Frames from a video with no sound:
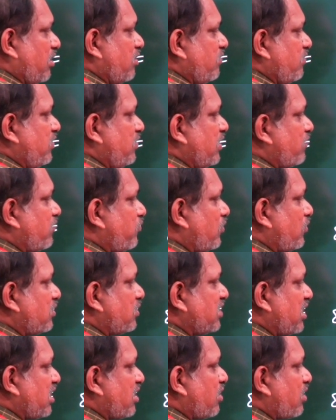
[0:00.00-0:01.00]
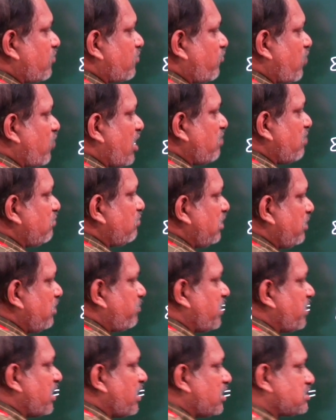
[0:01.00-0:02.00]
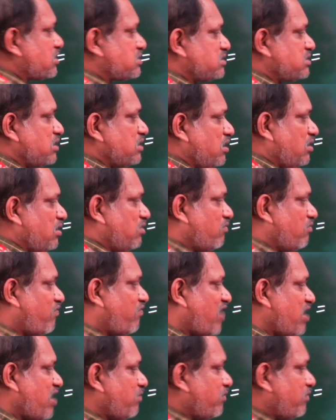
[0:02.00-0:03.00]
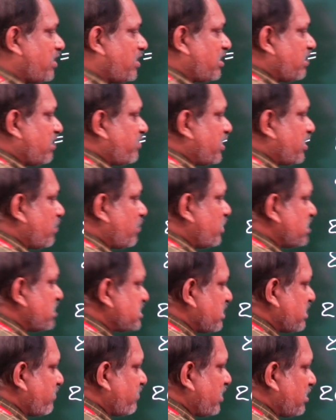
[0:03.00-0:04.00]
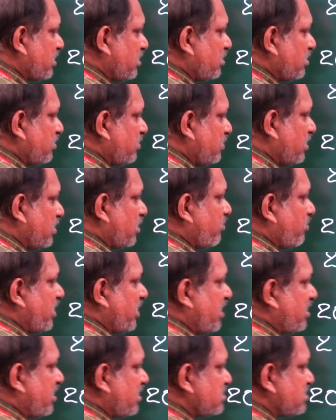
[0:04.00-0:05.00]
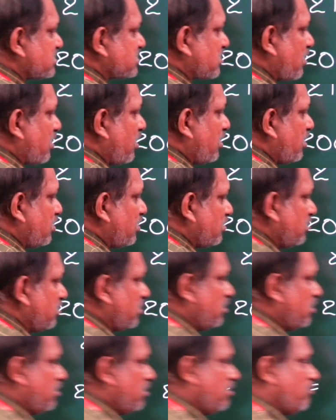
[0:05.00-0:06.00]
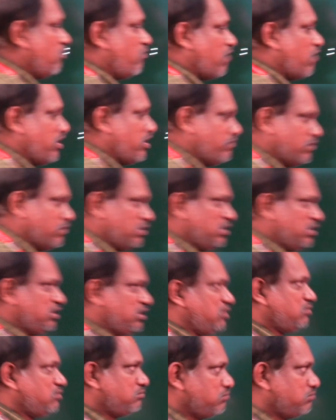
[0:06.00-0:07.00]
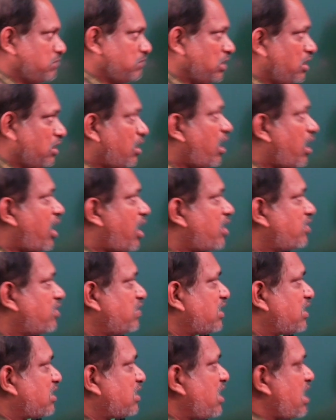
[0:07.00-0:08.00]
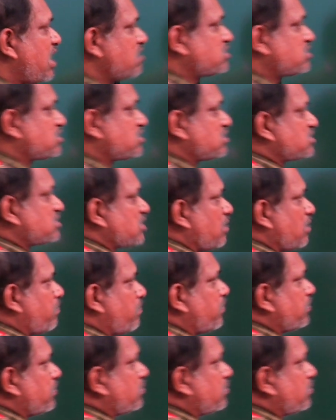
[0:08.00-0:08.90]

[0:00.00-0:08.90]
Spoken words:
therefore there are 5 leap years. 5 when divided by 7, the remainder is called 5 only. And that last step,